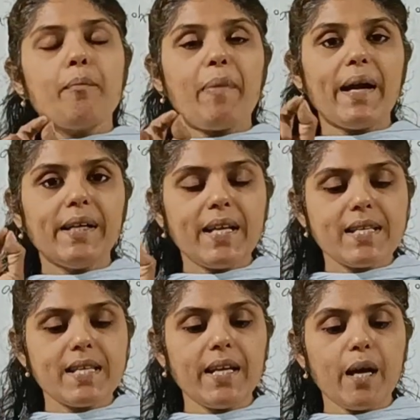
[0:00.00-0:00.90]
By
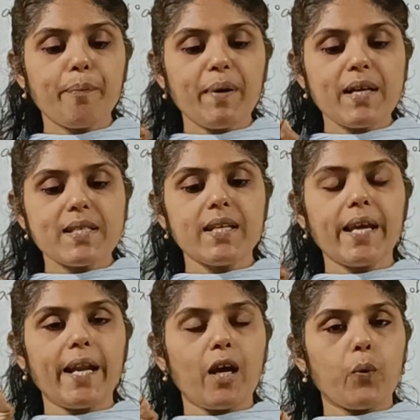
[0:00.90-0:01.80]
descent, a person
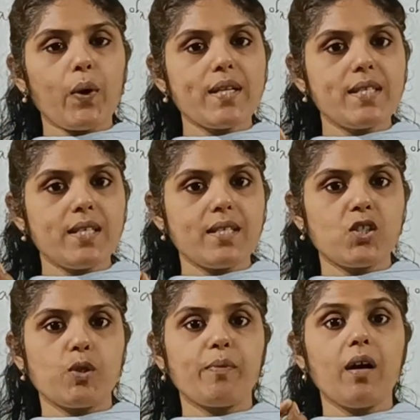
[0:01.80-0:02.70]
can acquire
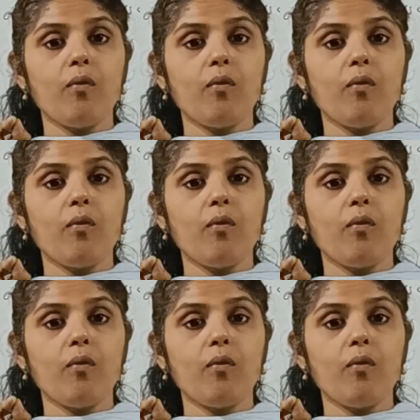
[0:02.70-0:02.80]
citizenship.